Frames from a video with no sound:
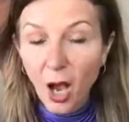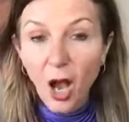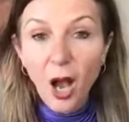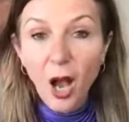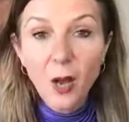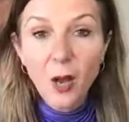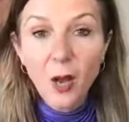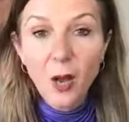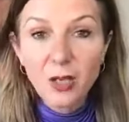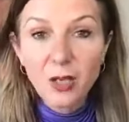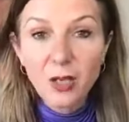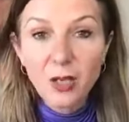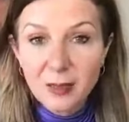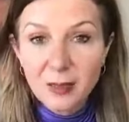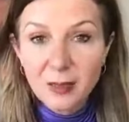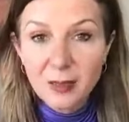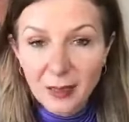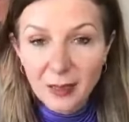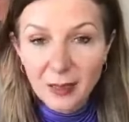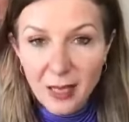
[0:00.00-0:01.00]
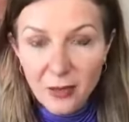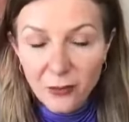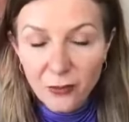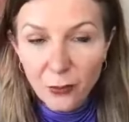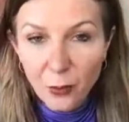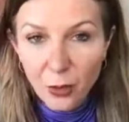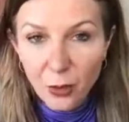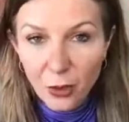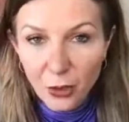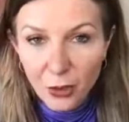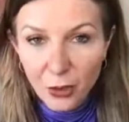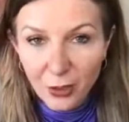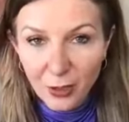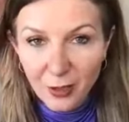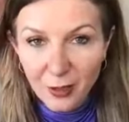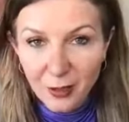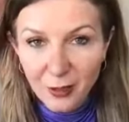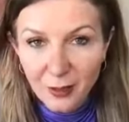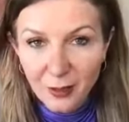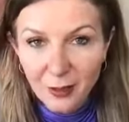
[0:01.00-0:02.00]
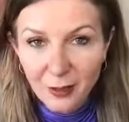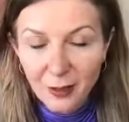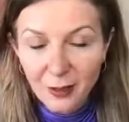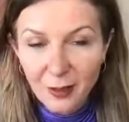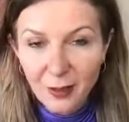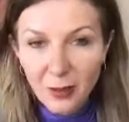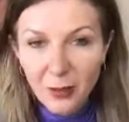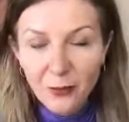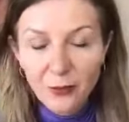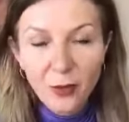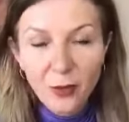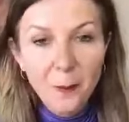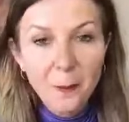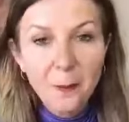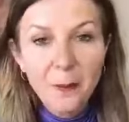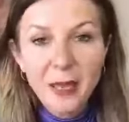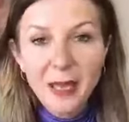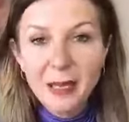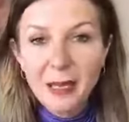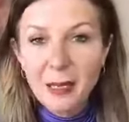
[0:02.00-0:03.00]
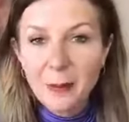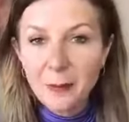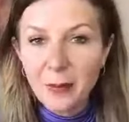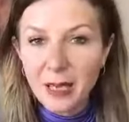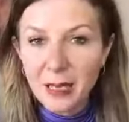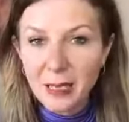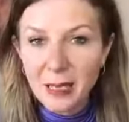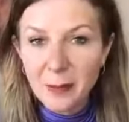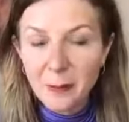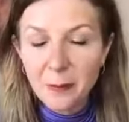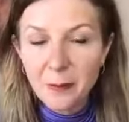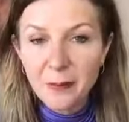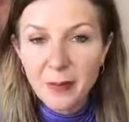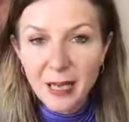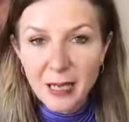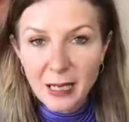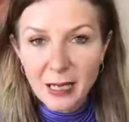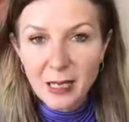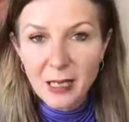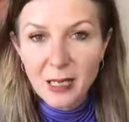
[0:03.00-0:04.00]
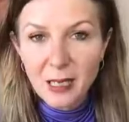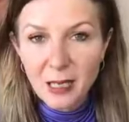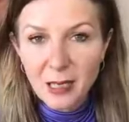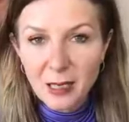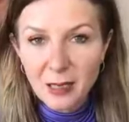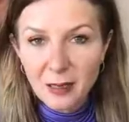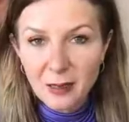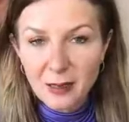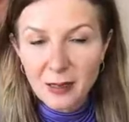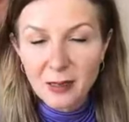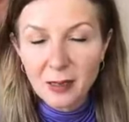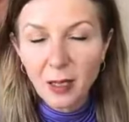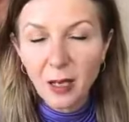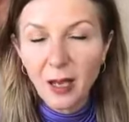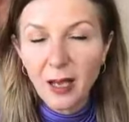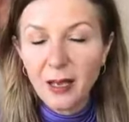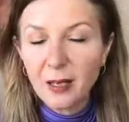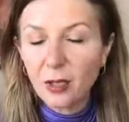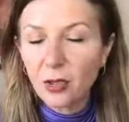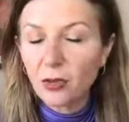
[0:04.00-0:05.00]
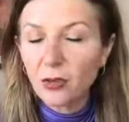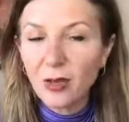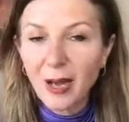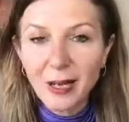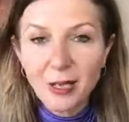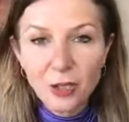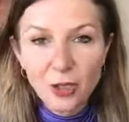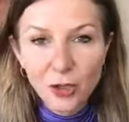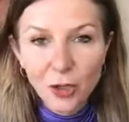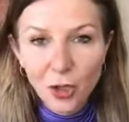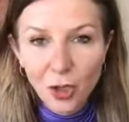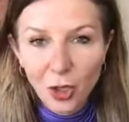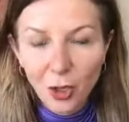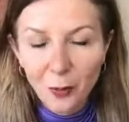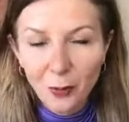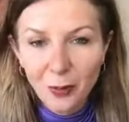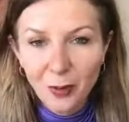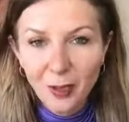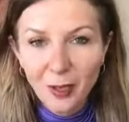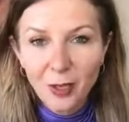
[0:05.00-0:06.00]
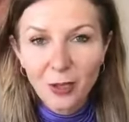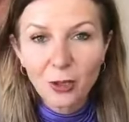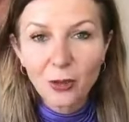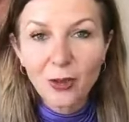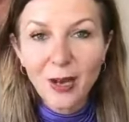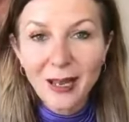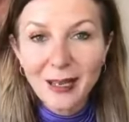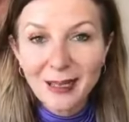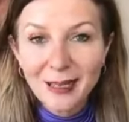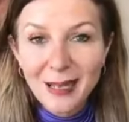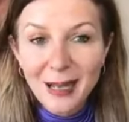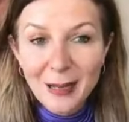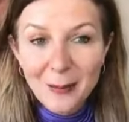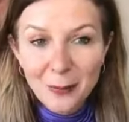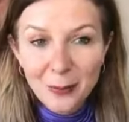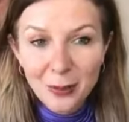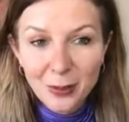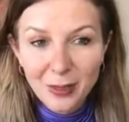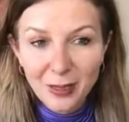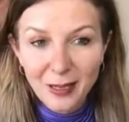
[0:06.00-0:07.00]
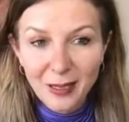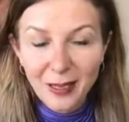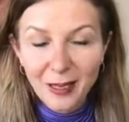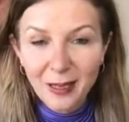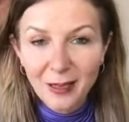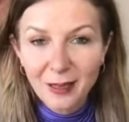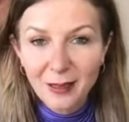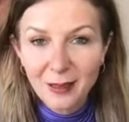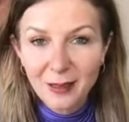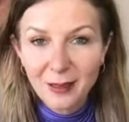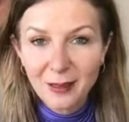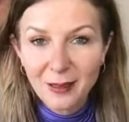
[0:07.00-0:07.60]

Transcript: I wanted to leave work for many, many, many years. I had a great job, great company.